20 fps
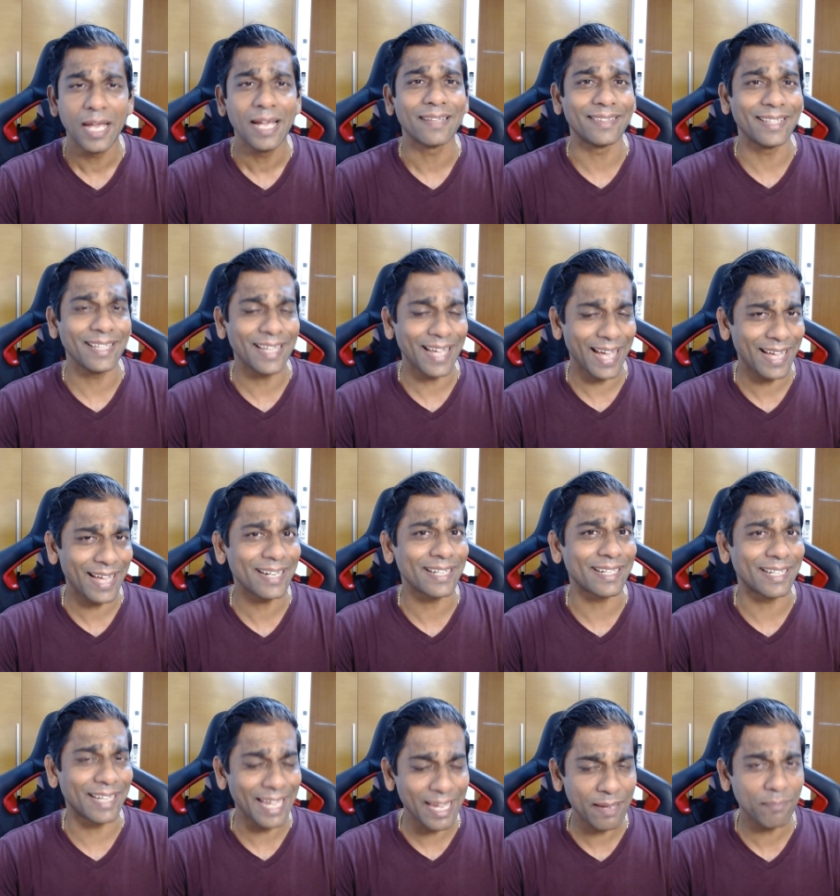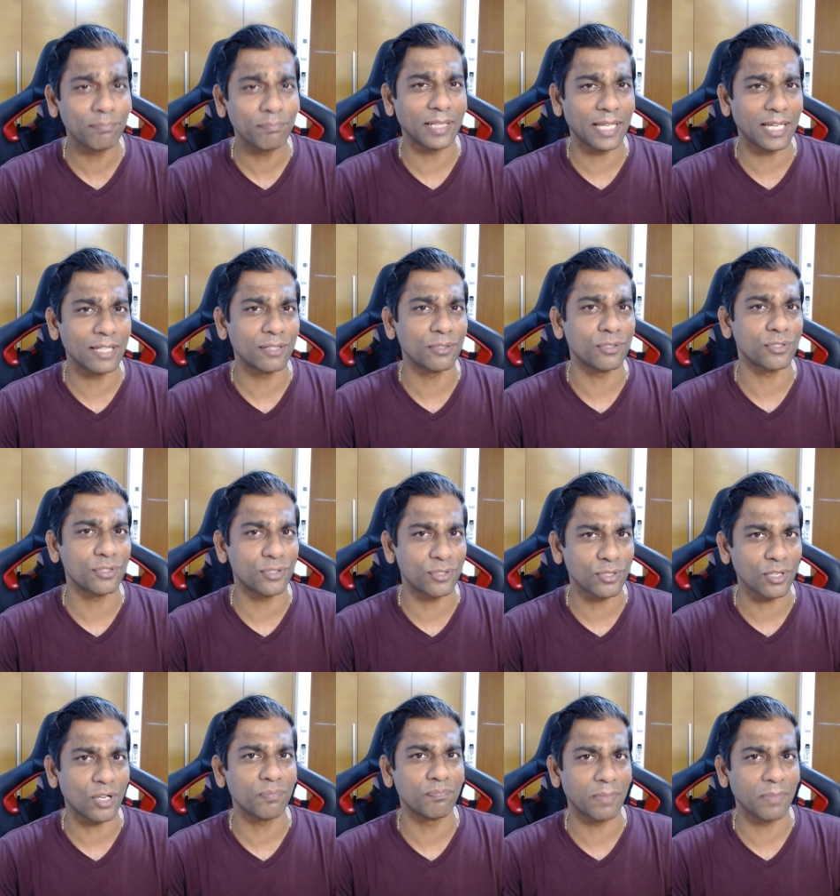They had a game plan to
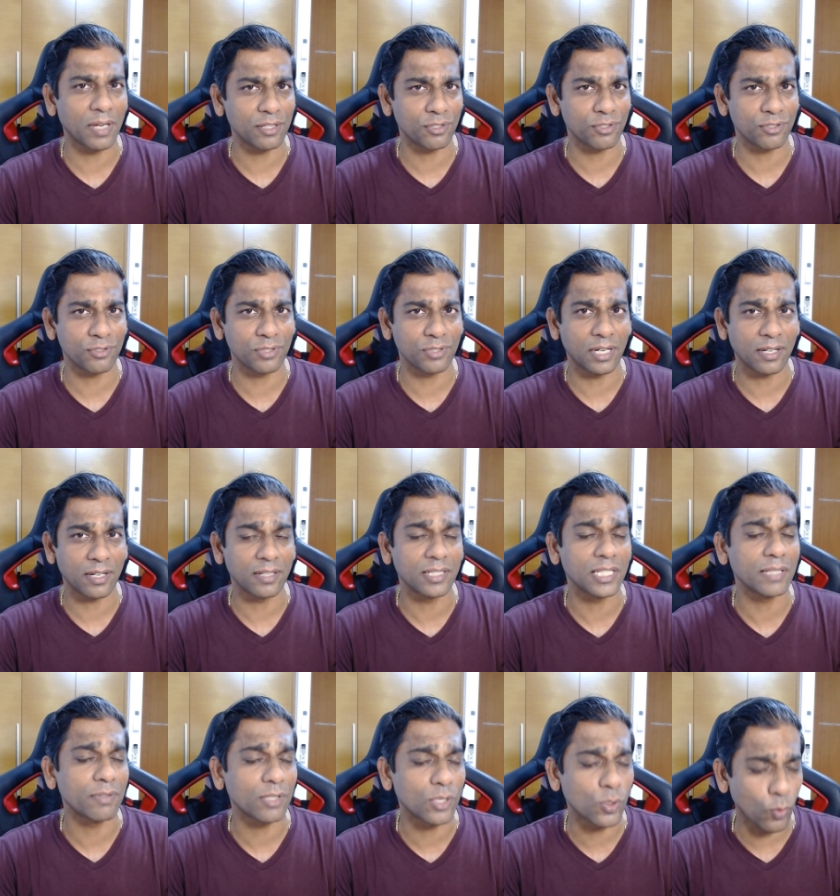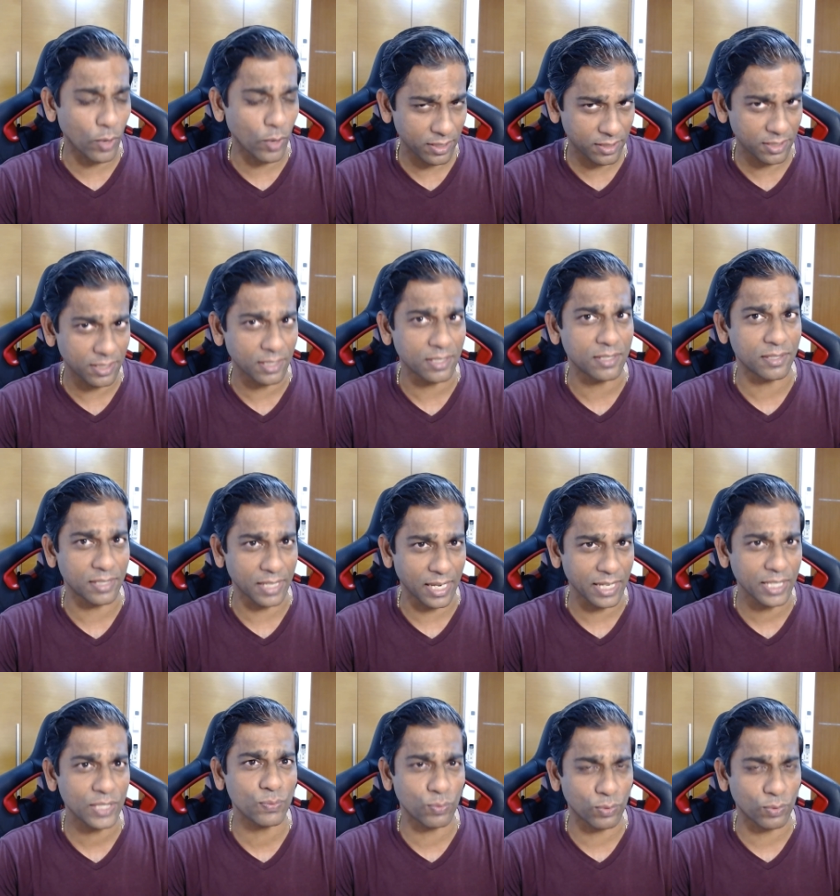stop Manchester and they were quite
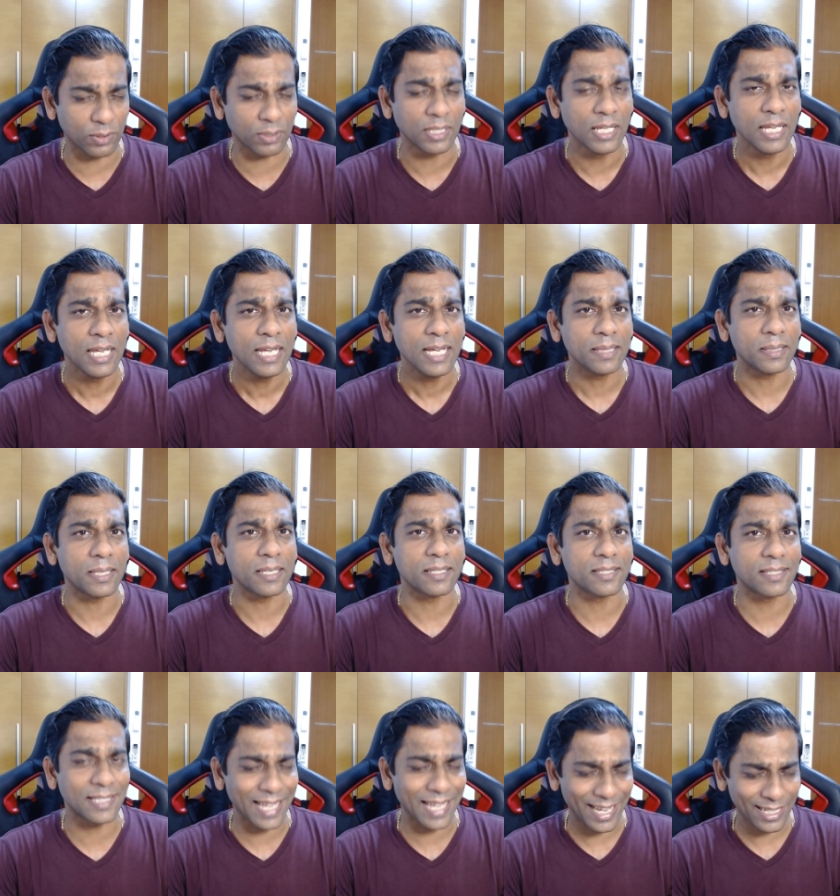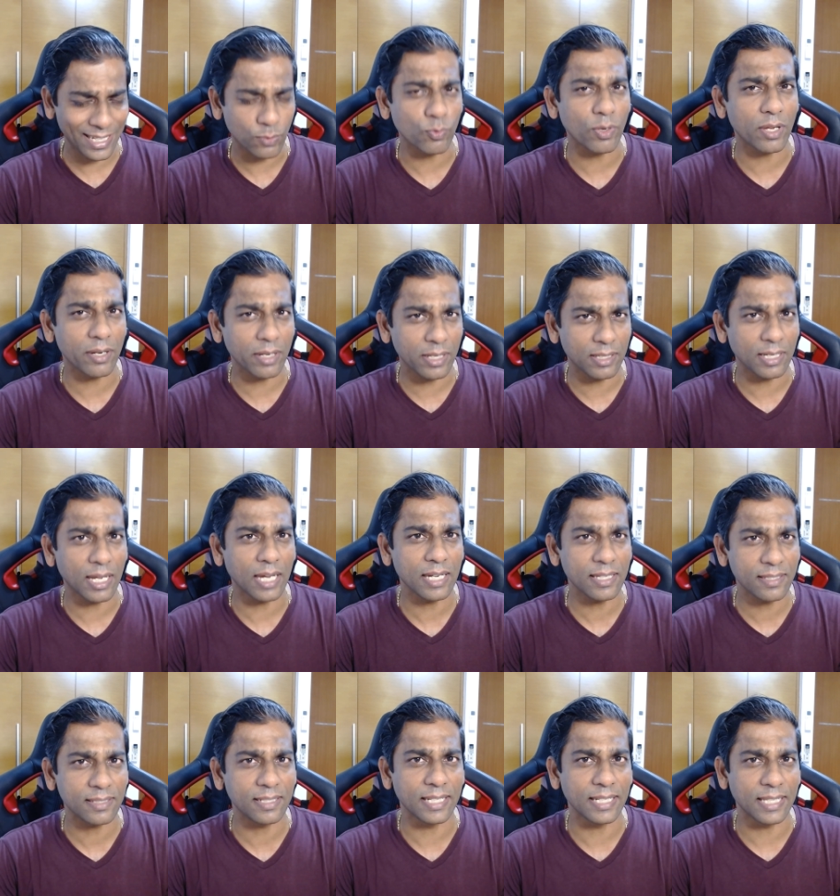successful. They sat very
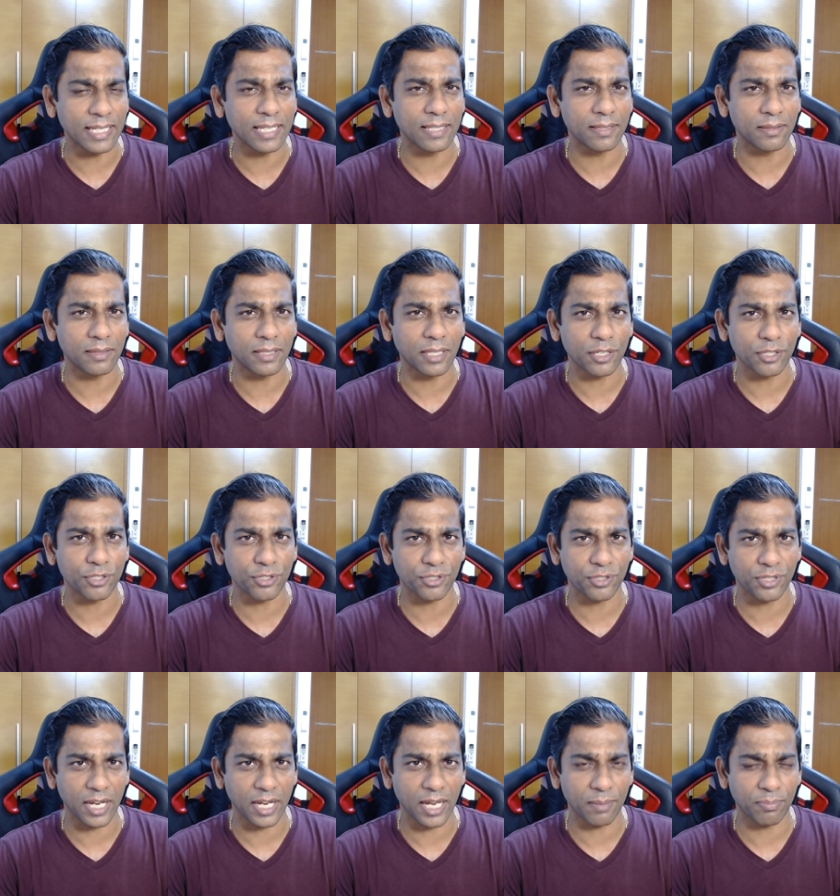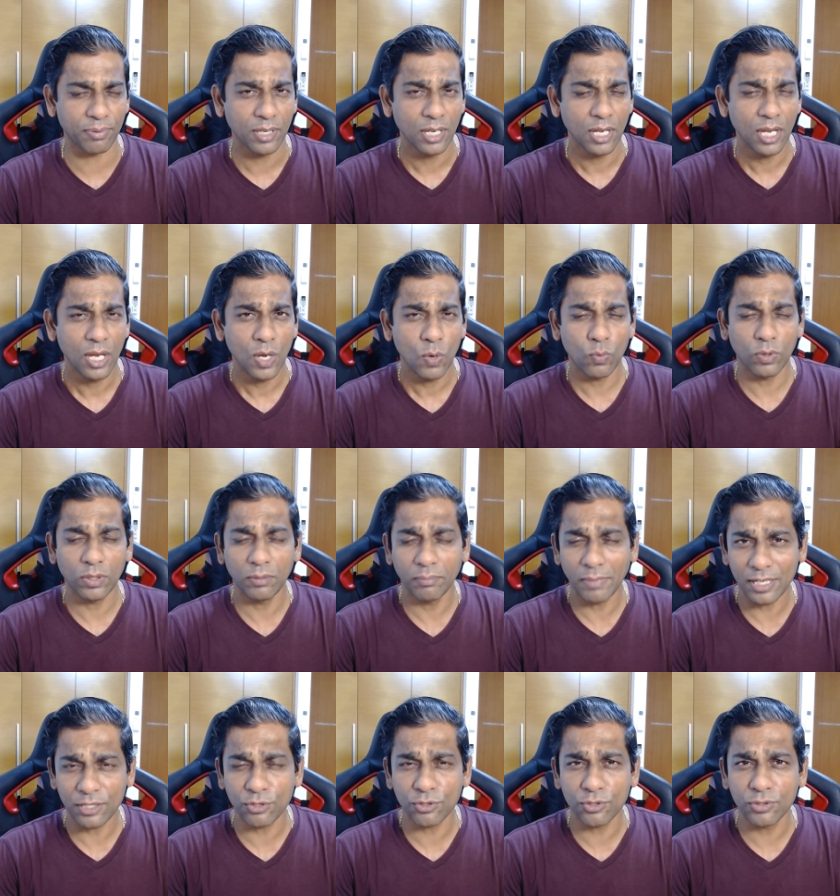nicely in their shape. Well,
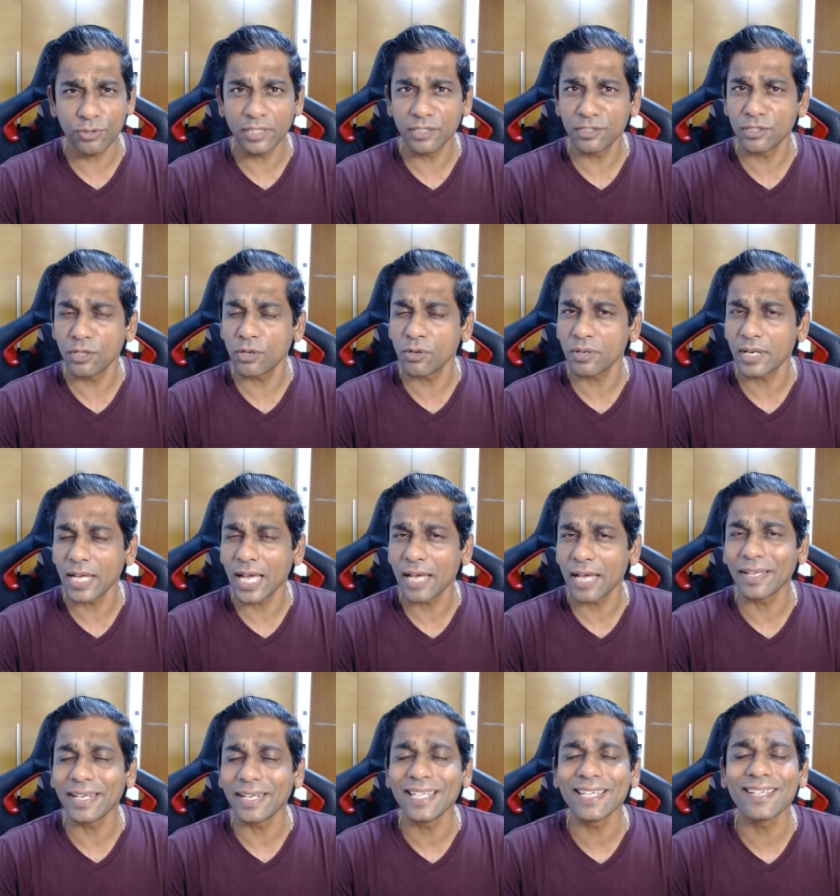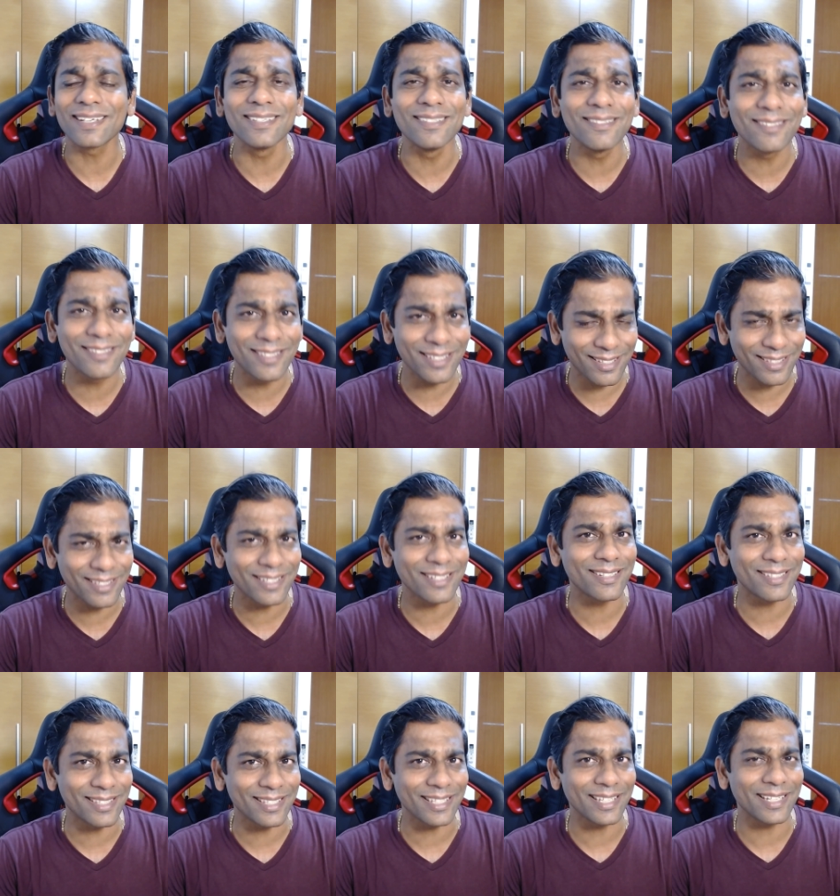Manchester United do not have any
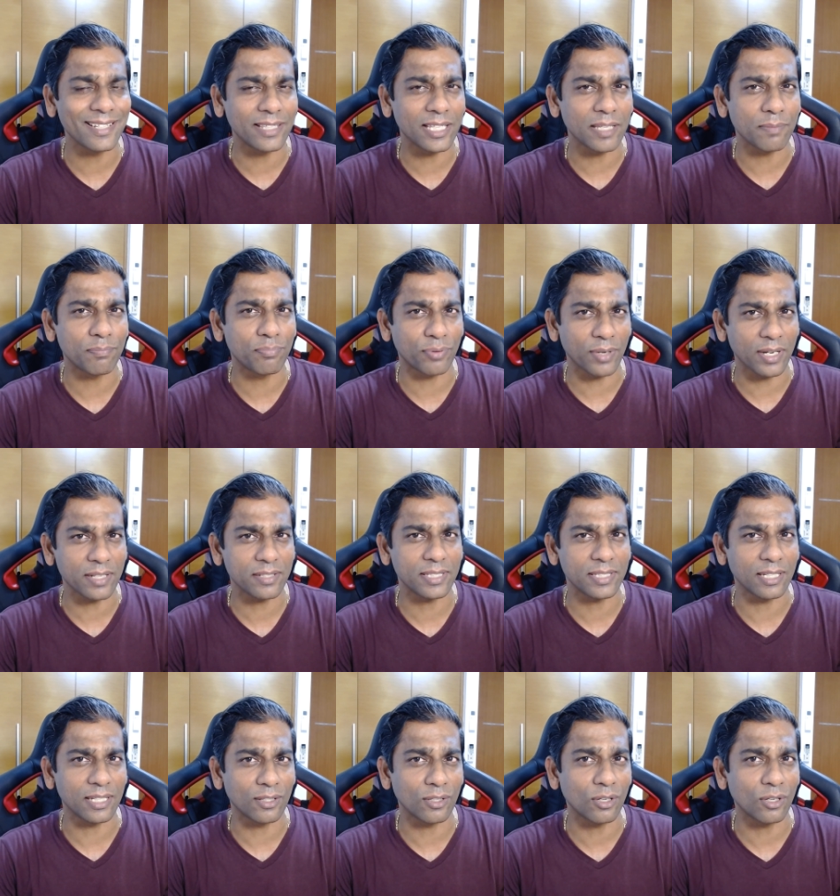consistency in their pressing.